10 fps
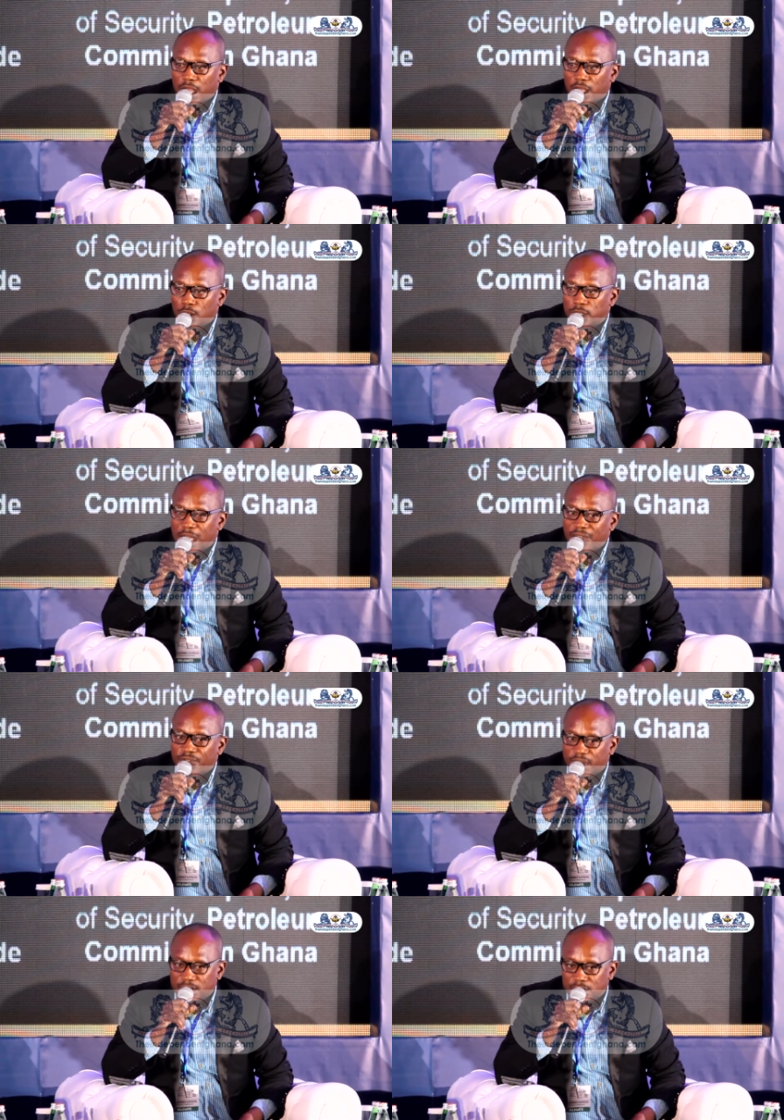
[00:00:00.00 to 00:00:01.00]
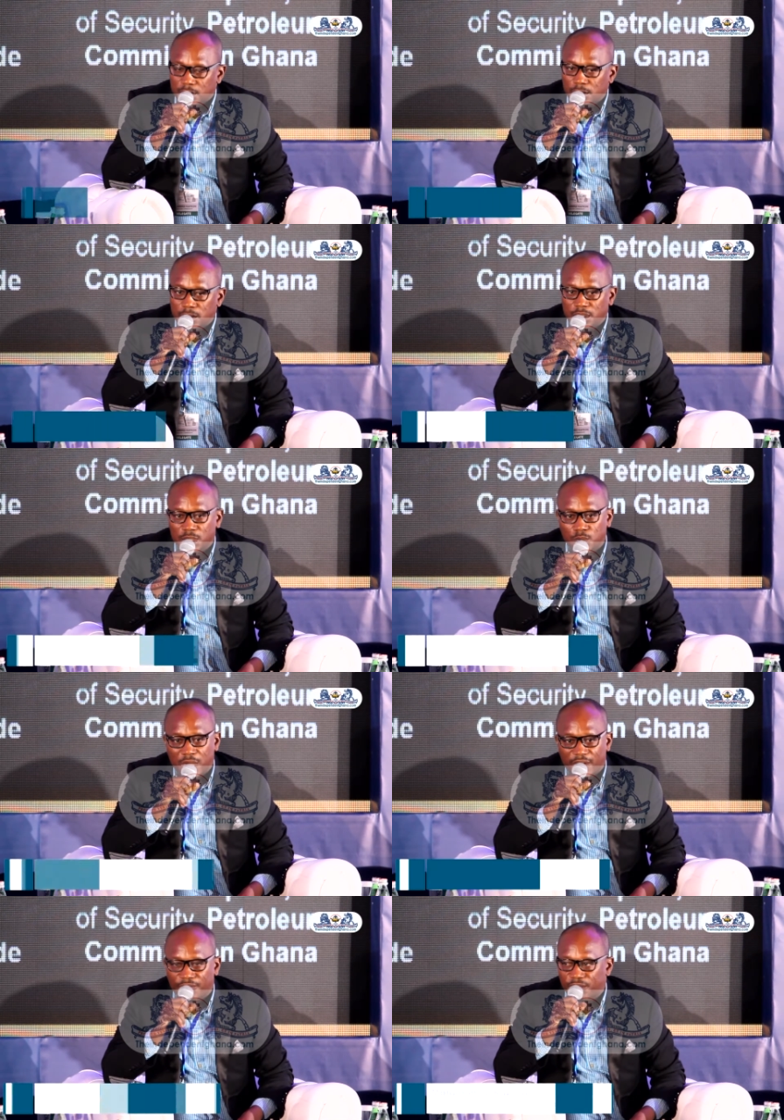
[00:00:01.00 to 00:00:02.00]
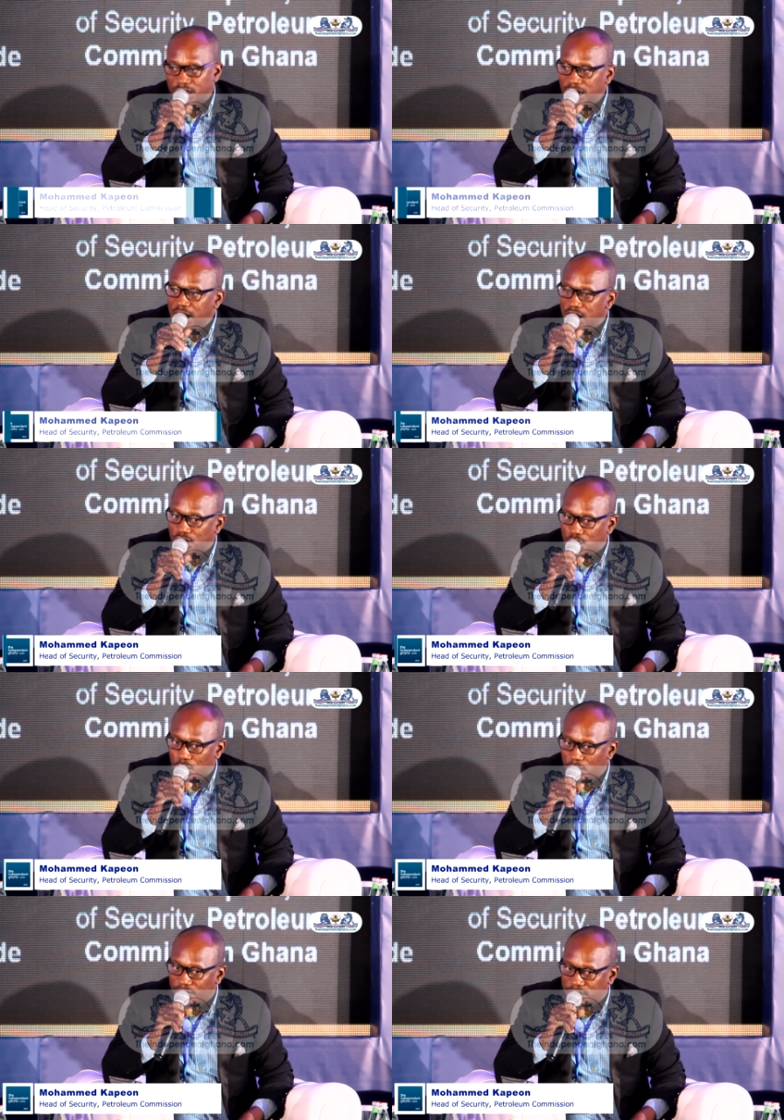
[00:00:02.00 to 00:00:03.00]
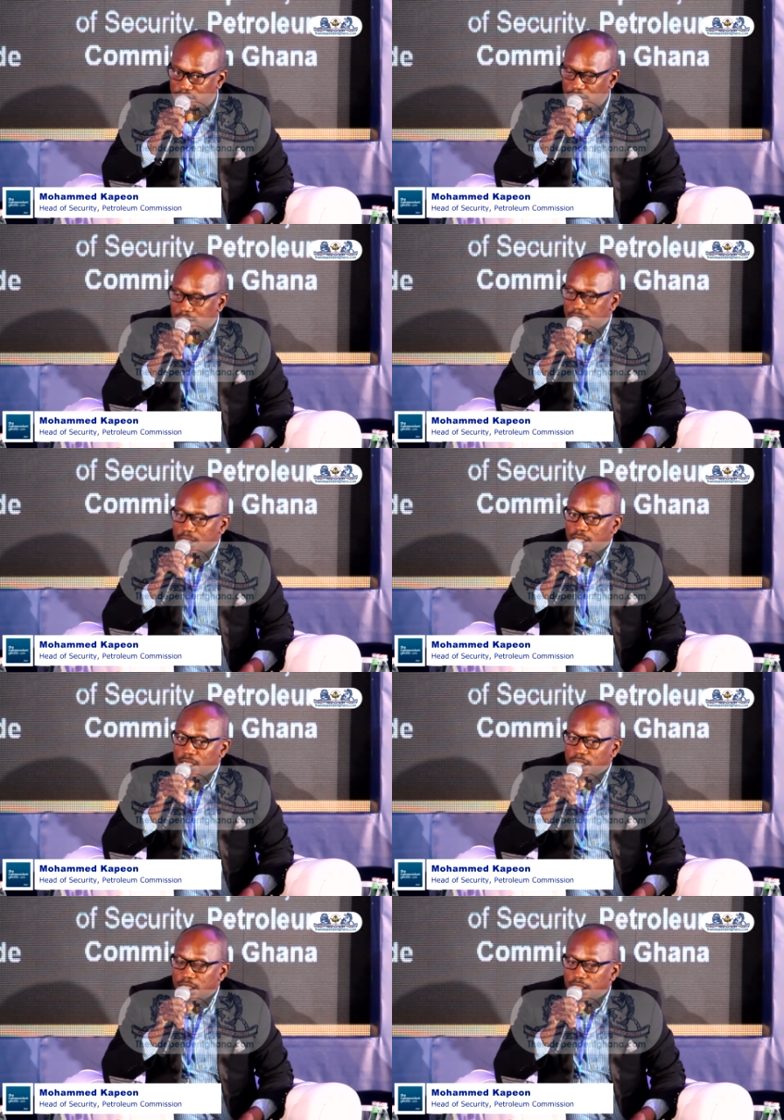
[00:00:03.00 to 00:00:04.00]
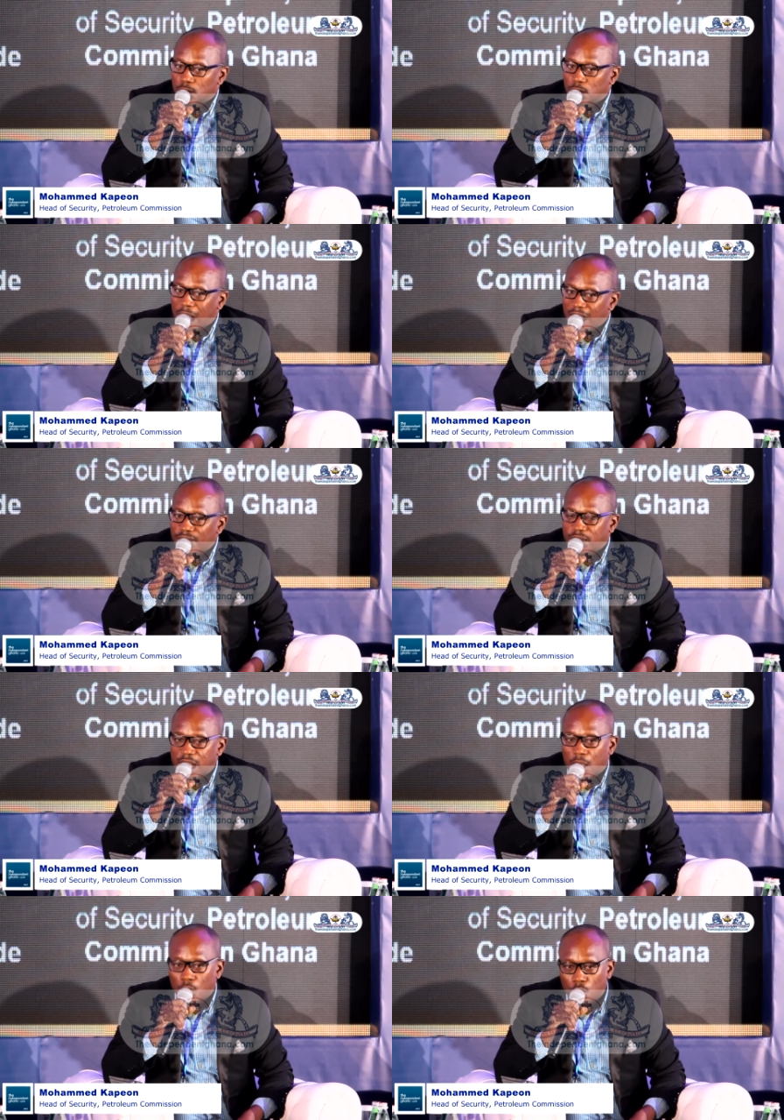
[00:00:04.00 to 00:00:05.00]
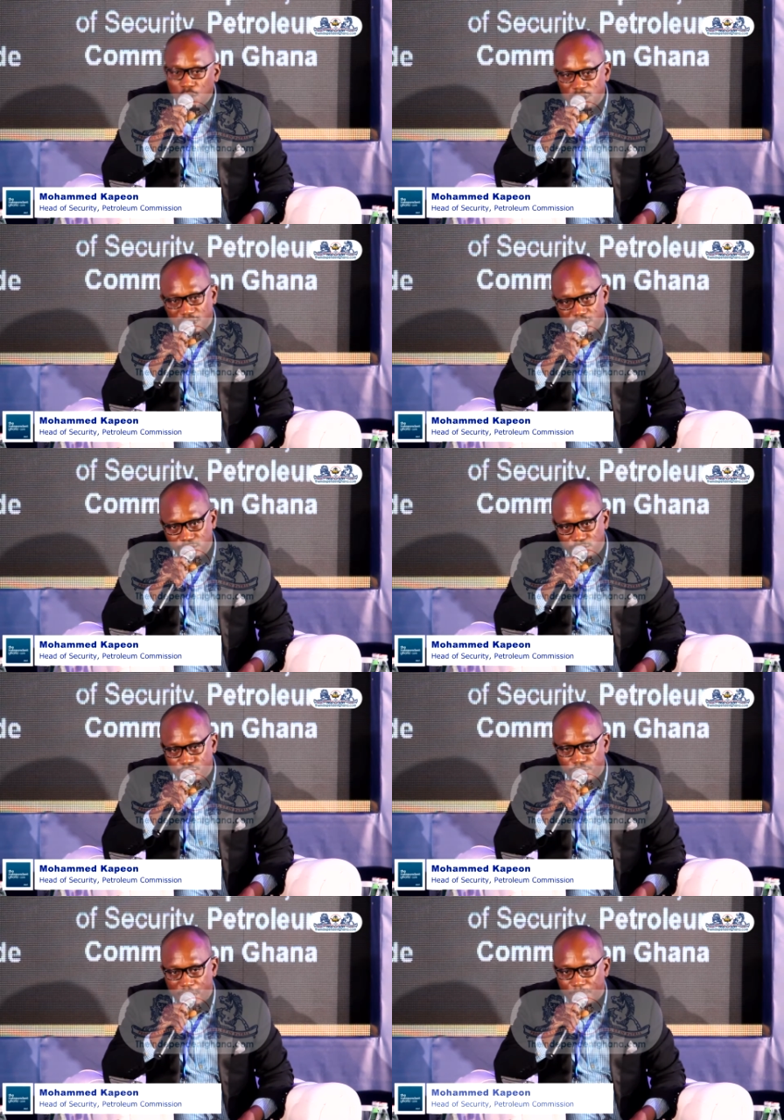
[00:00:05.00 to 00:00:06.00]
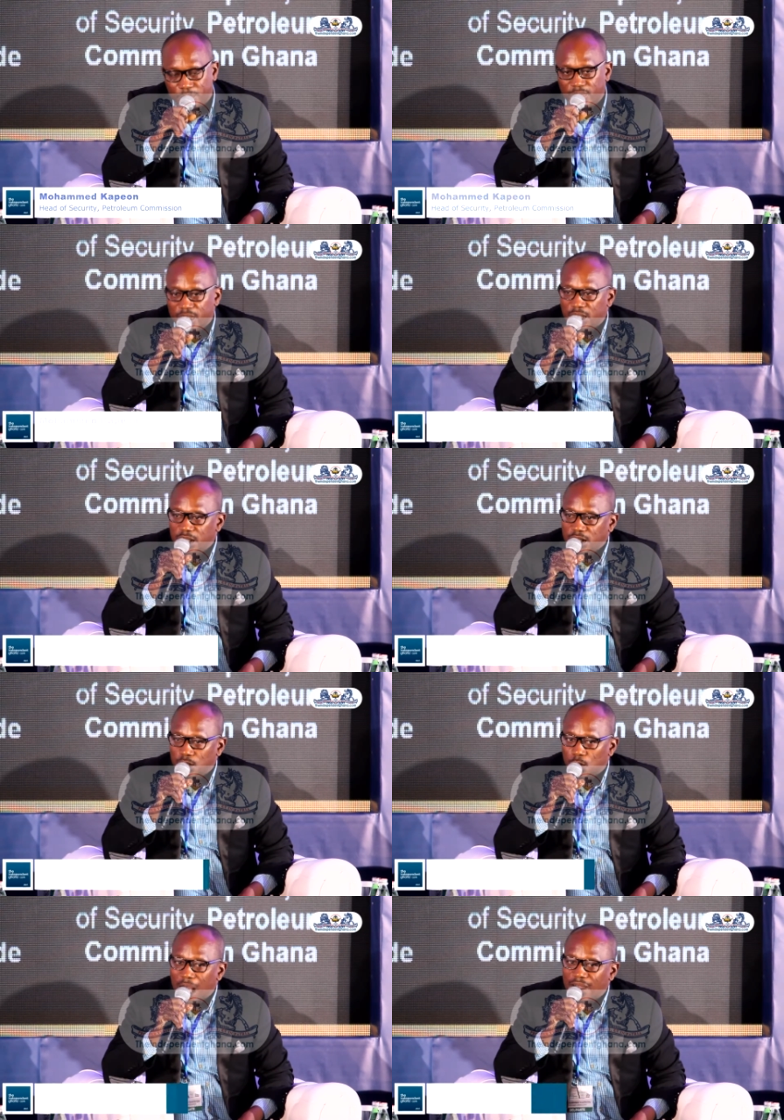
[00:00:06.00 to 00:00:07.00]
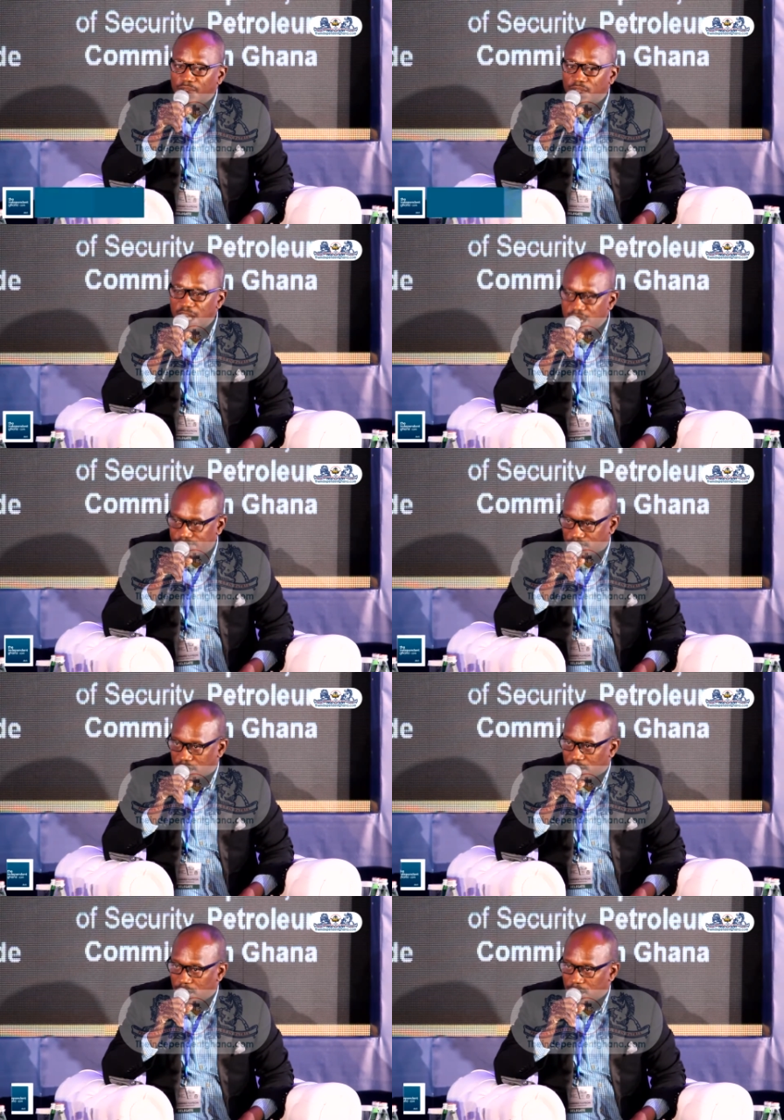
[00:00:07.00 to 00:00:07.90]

and on that vessel, they would have fishing liaison officers, they would have their own security rep, they would have navy,